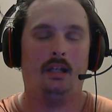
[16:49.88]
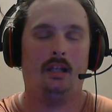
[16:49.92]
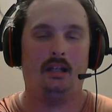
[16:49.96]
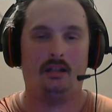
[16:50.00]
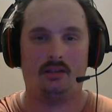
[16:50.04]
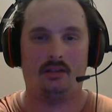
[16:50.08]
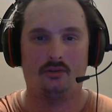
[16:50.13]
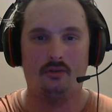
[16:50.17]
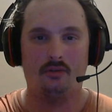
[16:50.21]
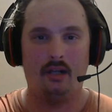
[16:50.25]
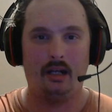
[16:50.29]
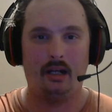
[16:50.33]
And
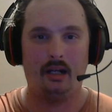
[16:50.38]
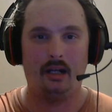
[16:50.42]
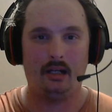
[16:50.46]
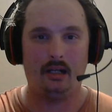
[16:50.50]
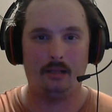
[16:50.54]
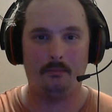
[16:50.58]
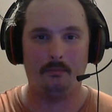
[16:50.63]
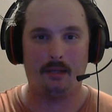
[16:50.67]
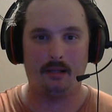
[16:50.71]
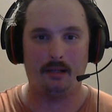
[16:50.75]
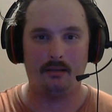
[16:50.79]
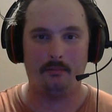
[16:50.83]
it's
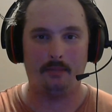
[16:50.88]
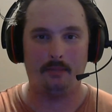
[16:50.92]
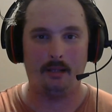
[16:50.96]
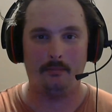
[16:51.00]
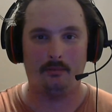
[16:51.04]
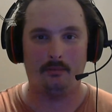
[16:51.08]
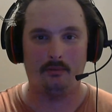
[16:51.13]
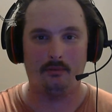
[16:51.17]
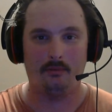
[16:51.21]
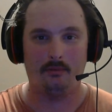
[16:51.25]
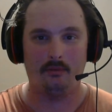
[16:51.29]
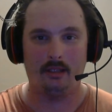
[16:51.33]
created by the
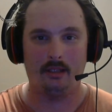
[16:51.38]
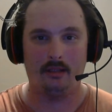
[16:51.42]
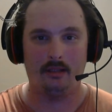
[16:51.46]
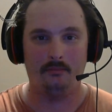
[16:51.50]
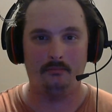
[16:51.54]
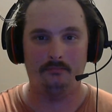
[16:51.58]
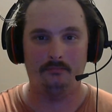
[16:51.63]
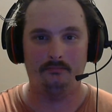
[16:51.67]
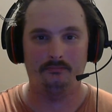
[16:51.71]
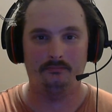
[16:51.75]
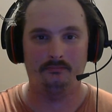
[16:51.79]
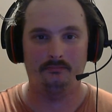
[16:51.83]
people at
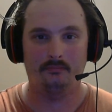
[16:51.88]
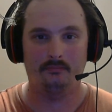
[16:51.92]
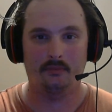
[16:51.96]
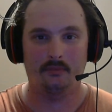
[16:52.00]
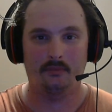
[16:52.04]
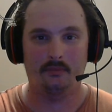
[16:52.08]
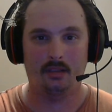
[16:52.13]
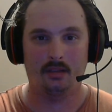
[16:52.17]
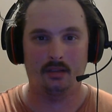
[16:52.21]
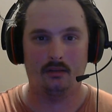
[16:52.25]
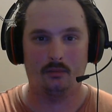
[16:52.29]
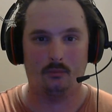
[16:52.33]

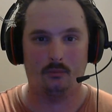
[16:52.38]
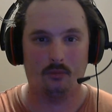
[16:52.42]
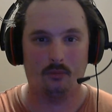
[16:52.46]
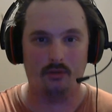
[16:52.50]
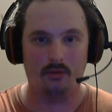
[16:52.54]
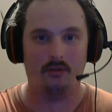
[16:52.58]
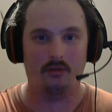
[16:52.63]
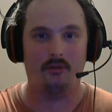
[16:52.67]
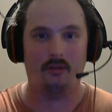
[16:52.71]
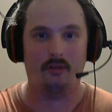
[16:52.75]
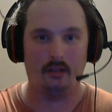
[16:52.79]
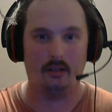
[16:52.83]

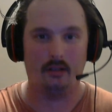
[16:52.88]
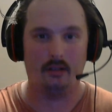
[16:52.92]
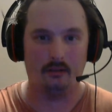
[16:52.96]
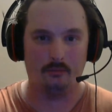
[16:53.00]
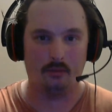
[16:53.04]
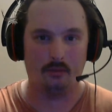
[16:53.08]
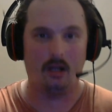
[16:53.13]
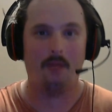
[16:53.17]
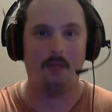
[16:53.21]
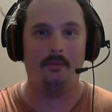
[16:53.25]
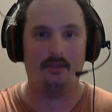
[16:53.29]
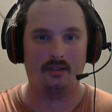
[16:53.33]
Warner and
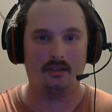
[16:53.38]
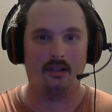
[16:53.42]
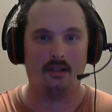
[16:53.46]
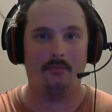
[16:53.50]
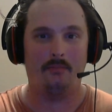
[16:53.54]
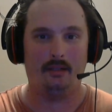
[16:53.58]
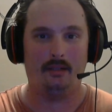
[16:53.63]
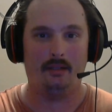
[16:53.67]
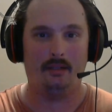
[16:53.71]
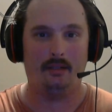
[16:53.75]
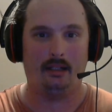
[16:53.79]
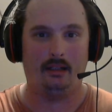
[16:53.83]
Robbins
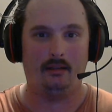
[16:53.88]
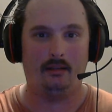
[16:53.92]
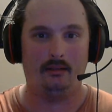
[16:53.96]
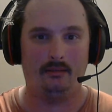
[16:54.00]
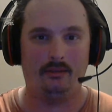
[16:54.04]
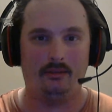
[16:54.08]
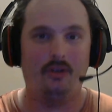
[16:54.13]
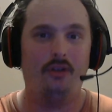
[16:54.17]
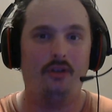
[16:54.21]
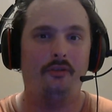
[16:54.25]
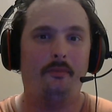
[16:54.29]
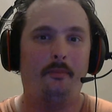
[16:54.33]
Company.
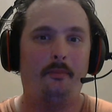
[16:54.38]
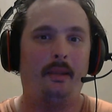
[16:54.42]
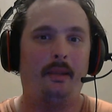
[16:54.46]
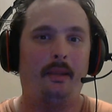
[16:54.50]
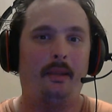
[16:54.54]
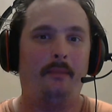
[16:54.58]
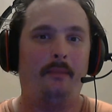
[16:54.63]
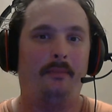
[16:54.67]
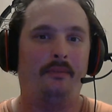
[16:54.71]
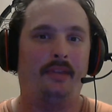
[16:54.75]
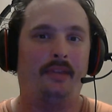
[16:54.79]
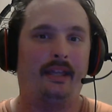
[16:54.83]
They're the
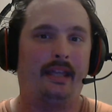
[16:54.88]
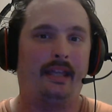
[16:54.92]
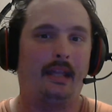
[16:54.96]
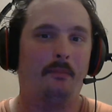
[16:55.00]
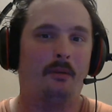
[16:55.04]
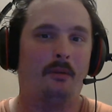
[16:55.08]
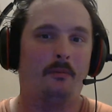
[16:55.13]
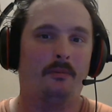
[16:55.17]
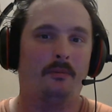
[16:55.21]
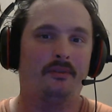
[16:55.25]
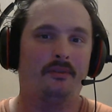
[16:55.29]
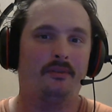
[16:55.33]
people that
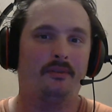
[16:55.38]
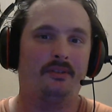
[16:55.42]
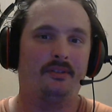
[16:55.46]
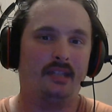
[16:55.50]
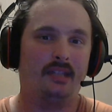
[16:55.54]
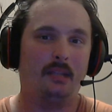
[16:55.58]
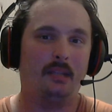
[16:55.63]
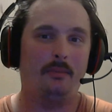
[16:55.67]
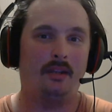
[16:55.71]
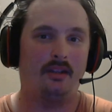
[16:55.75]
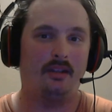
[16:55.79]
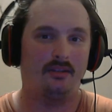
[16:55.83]
came up with the
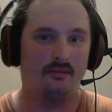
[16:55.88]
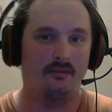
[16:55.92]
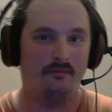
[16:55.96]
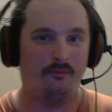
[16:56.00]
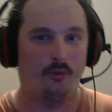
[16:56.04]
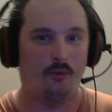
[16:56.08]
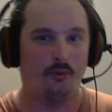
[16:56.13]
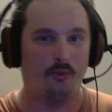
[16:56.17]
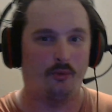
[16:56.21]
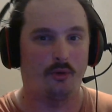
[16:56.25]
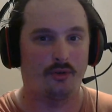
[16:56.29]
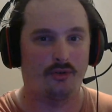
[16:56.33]
CBS
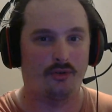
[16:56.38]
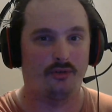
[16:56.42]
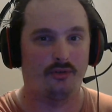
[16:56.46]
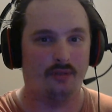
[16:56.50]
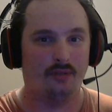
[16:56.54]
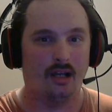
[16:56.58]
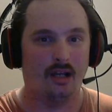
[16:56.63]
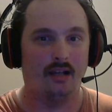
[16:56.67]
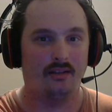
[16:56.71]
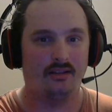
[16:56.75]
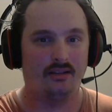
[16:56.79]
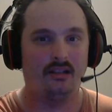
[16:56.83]
Enforcer,
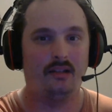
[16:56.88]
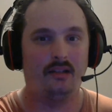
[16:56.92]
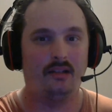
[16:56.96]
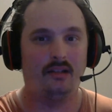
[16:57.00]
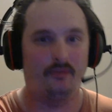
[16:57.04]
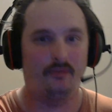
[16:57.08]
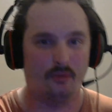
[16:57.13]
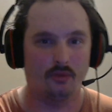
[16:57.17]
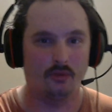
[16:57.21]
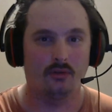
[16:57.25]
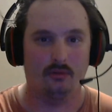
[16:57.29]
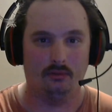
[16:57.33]
not
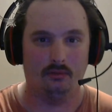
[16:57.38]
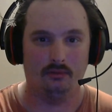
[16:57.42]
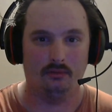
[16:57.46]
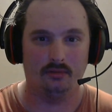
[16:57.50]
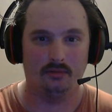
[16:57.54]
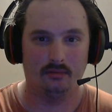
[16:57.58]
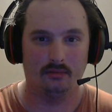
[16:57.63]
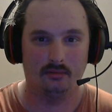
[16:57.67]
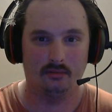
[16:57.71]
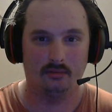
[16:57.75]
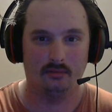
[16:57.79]
Stephen Arnold.